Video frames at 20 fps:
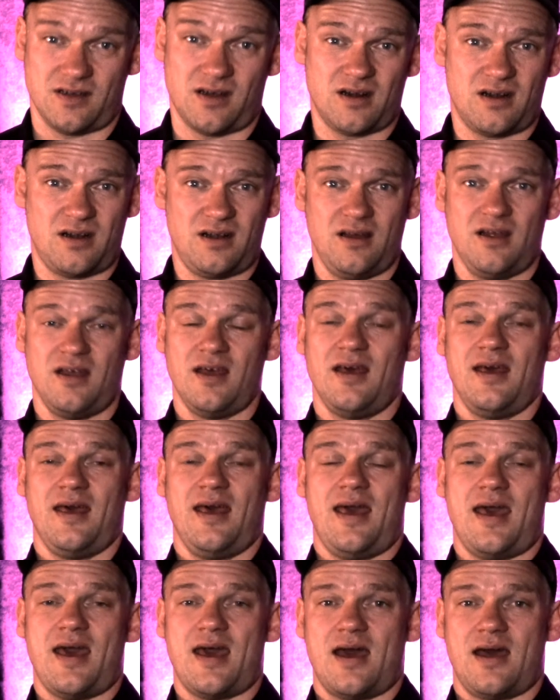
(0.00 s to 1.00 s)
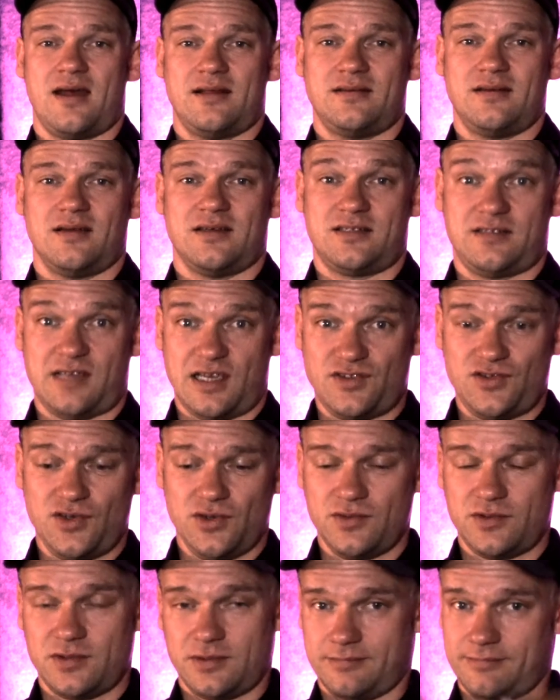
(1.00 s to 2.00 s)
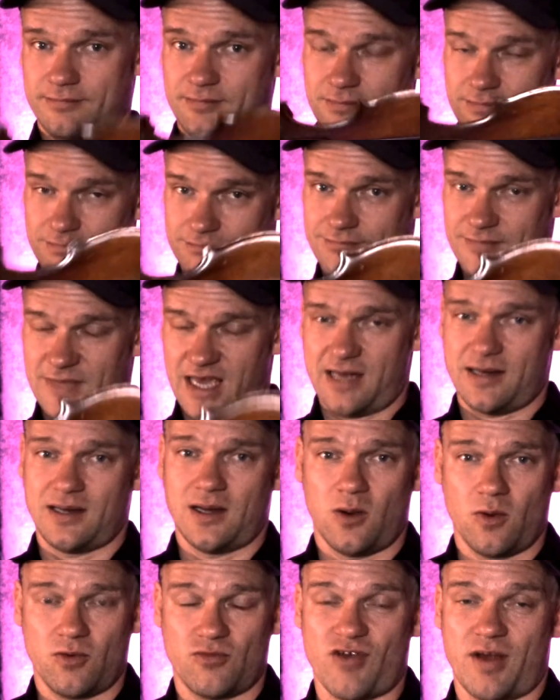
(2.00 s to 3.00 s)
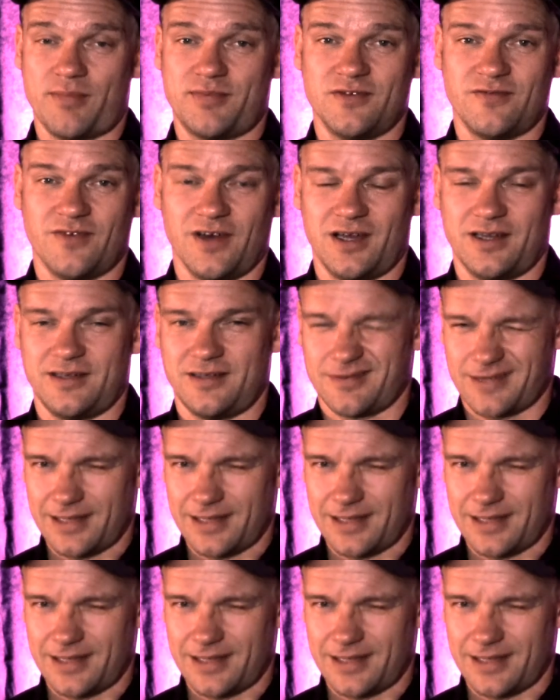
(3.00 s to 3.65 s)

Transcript: are. And stay tuned. And now grab the violin,